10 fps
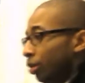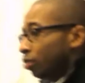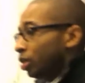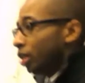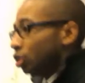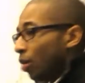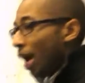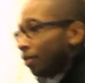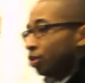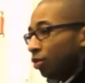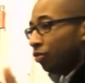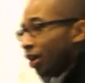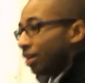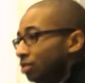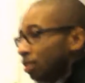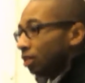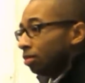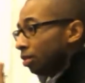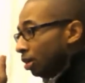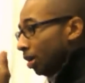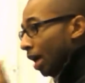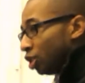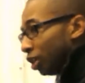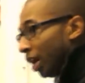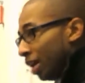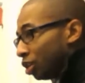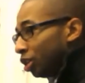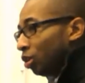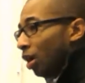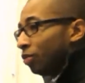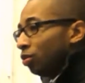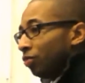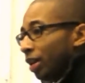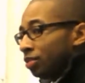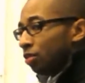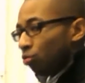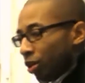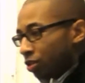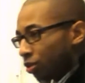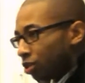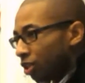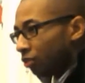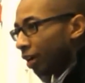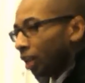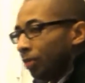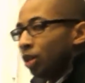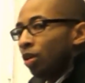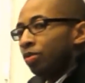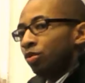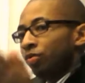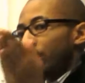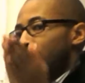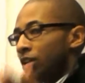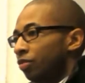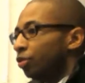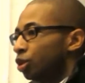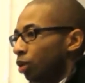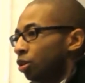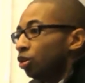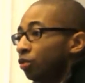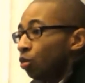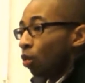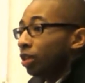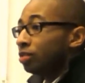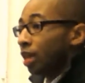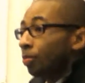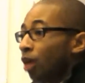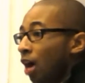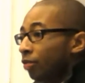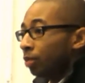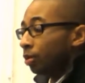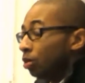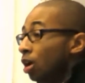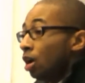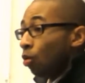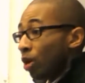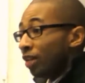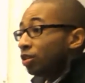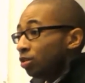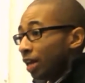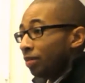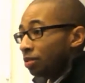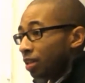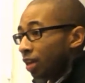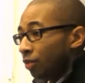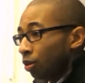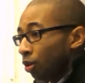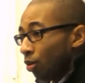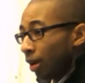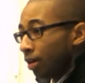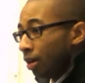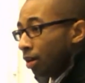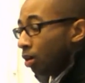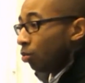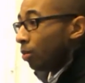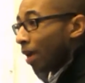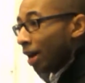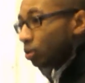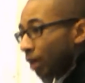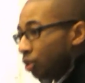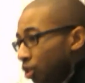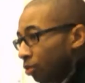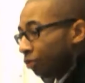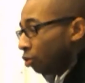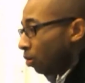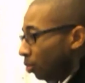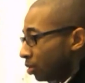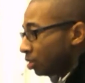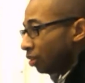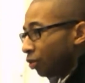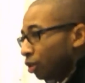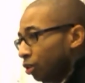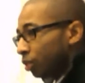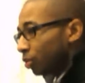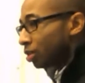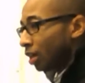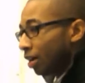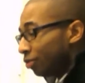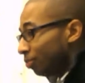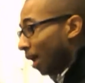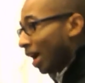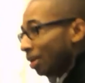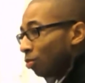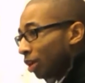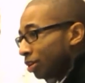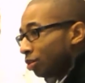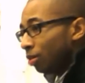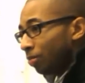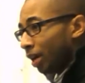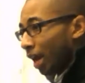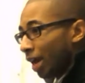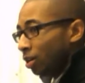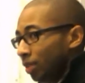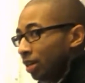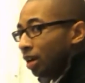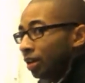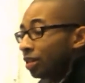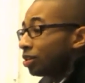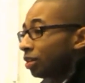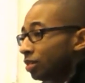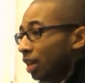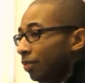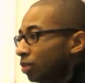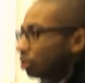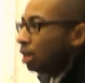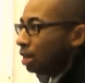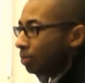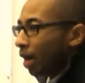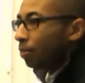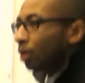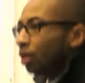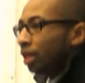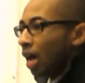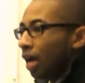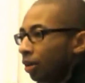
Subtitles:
understands you have to invest in education, you have to invest in research and development, you have to invest in infrastructure if you want to stay profitable. We have to do that in the state of Illinois. We passed pension reform, it was difficult, it was tough. I didn't want to do it, but it had to be done. That's going to save us about $1 billion.